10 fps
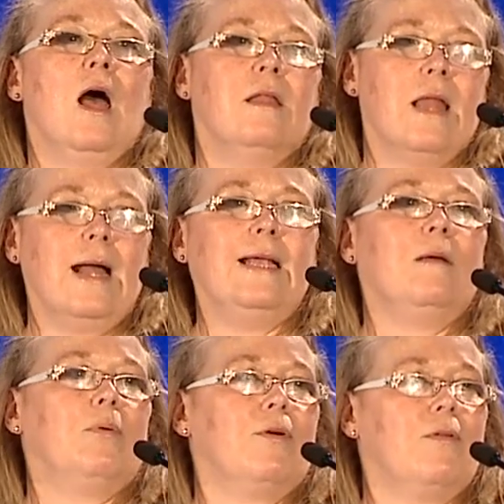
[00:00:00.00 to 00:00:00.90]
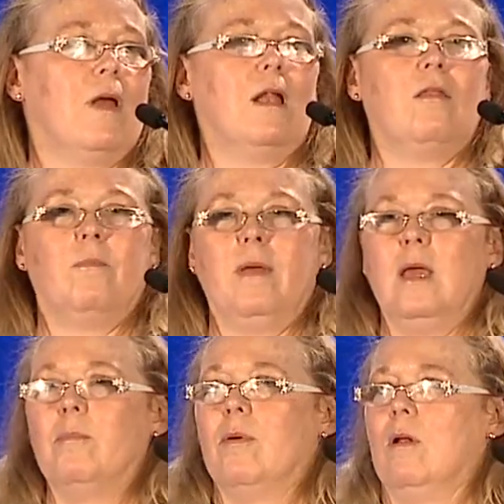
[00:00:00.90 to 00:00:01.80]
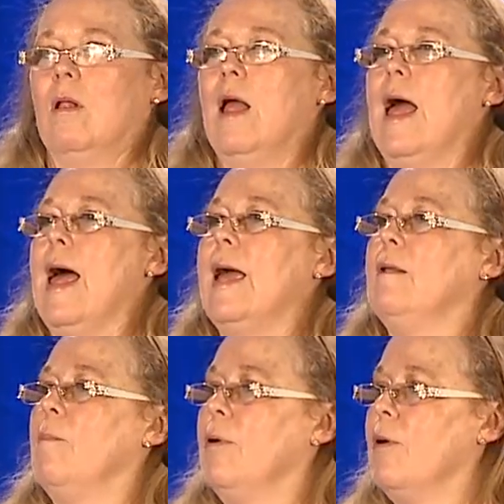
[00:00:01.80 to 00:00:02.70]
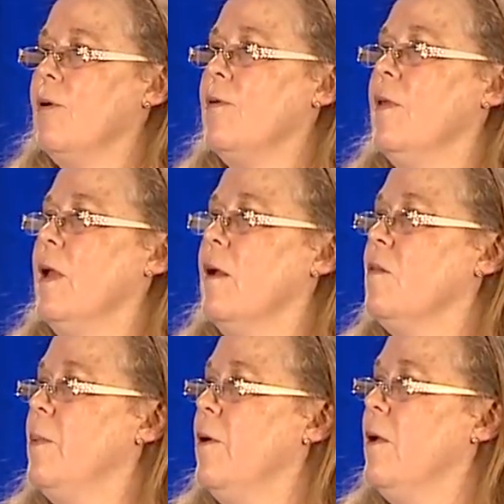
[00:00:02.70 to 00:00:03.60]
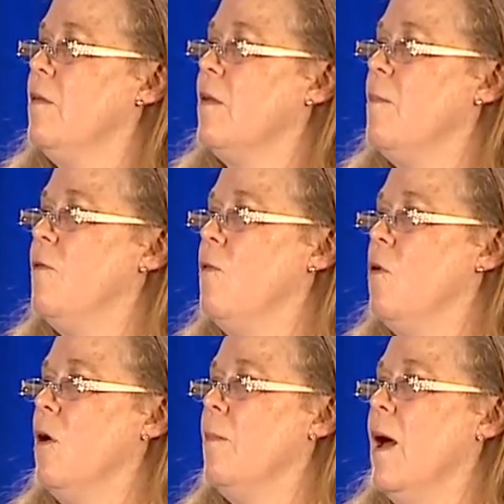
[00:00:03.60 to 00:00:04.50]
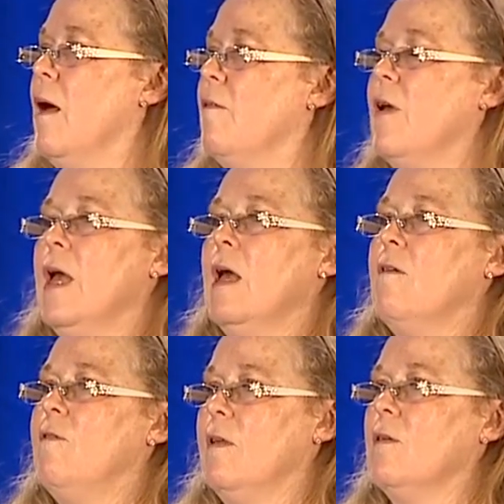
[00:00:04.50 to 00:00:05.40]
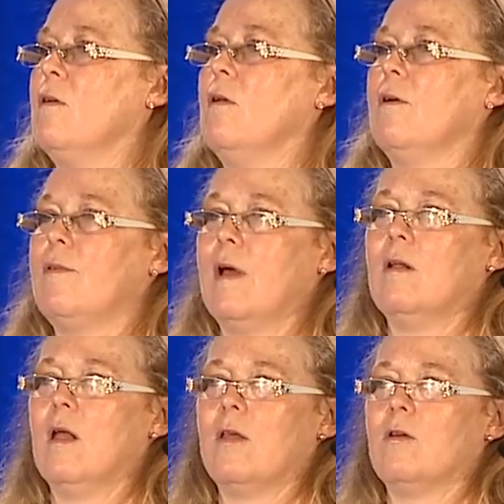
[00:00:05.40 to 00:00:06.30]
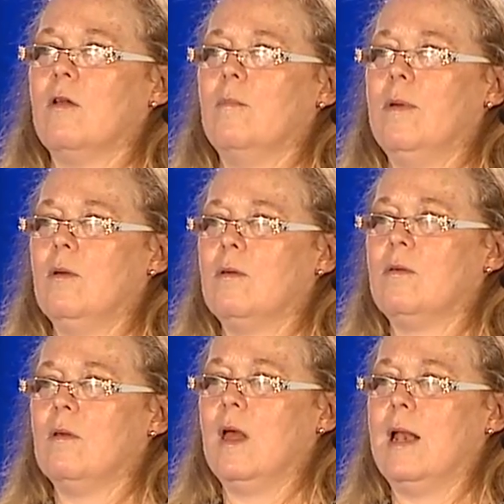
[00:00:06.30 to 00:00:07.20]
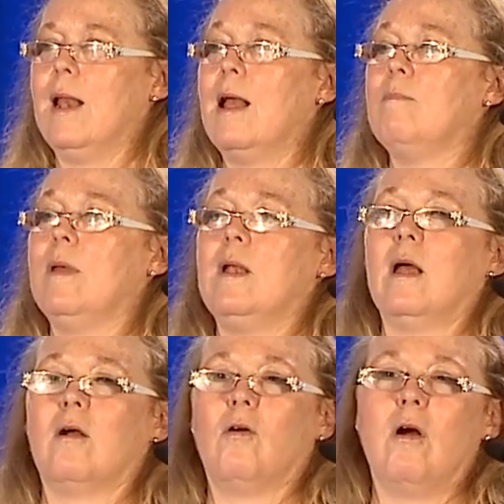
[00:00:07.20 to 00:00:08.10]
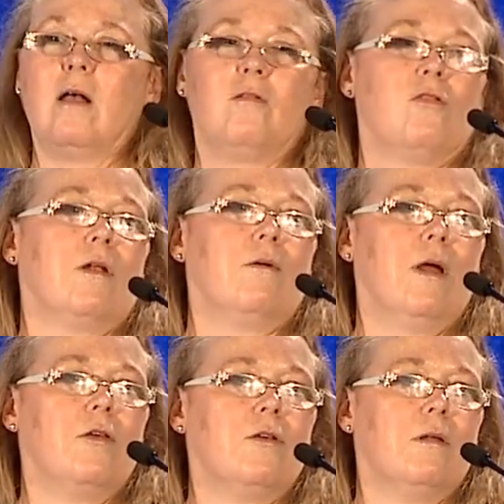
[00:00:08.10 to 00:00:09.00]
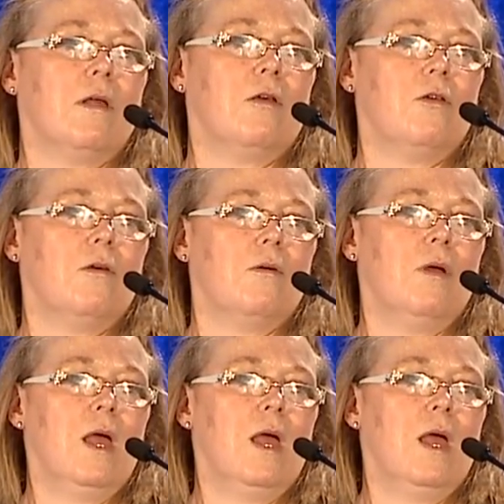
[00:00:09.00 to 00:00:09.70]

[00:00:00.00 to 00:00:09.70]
90% of the people had personally experienced some form of physical or psychological abuse, and it had been a cross-generational issue.